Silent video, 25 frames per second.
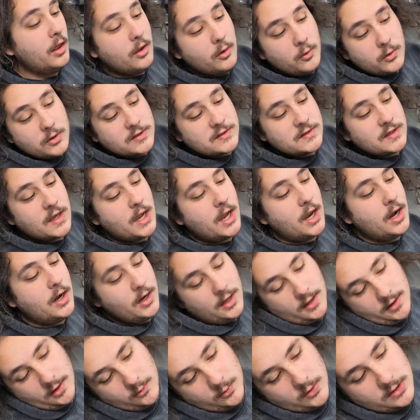then we sand.
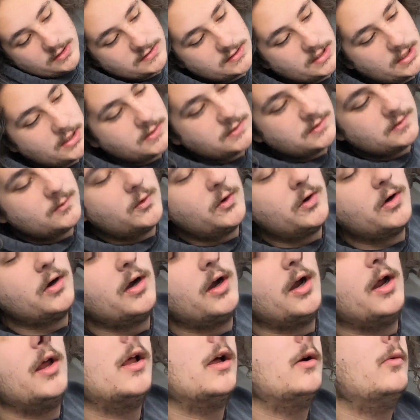And then we sand some more.
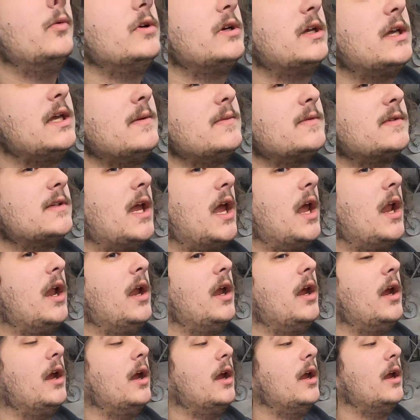And then we keep
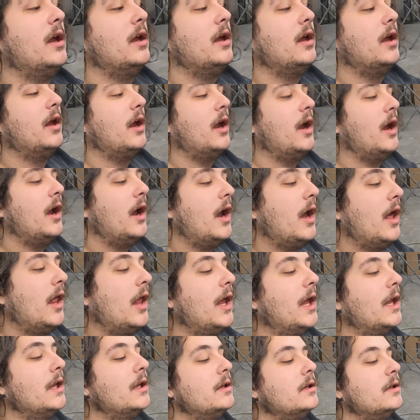sanding. And
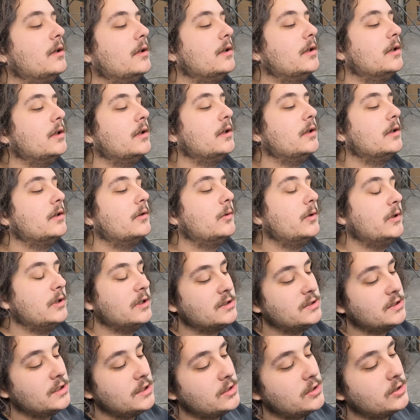then when you
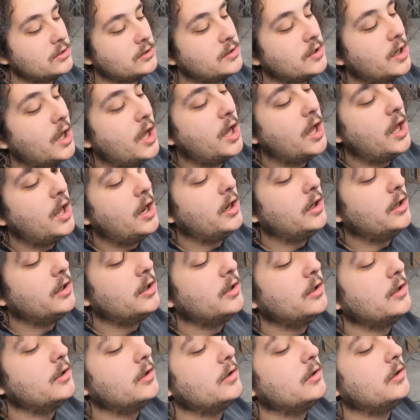think you're done,
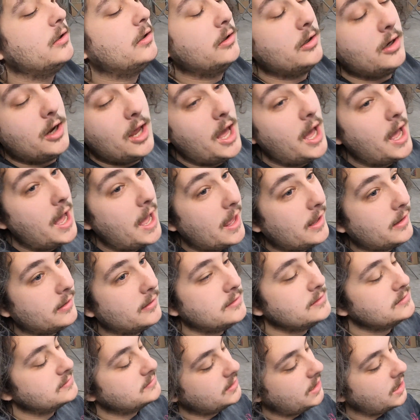you're not.
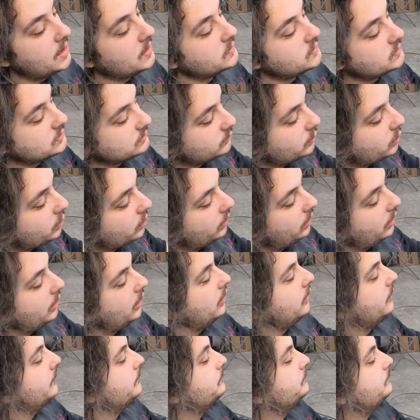You sand some more.
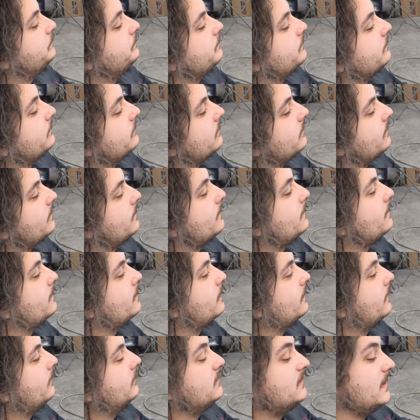
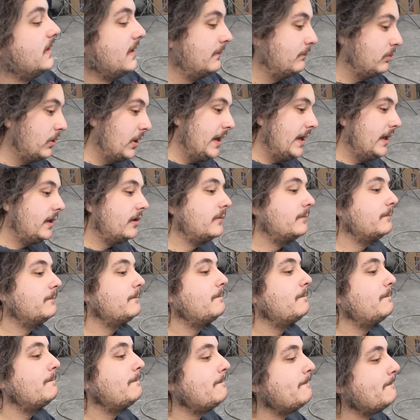Take a break.
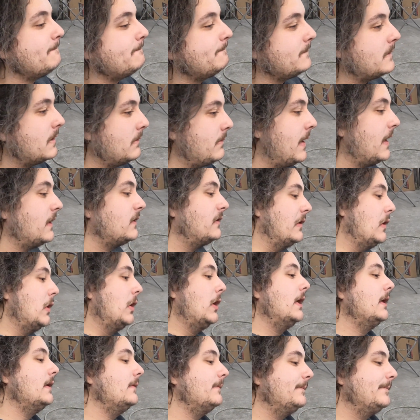Get back to
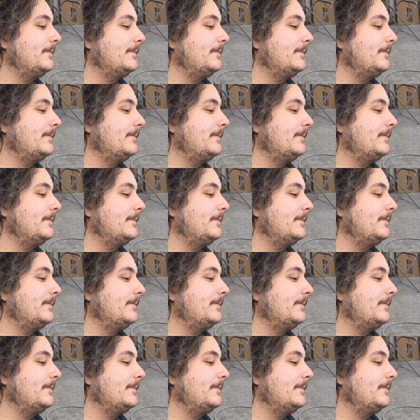it.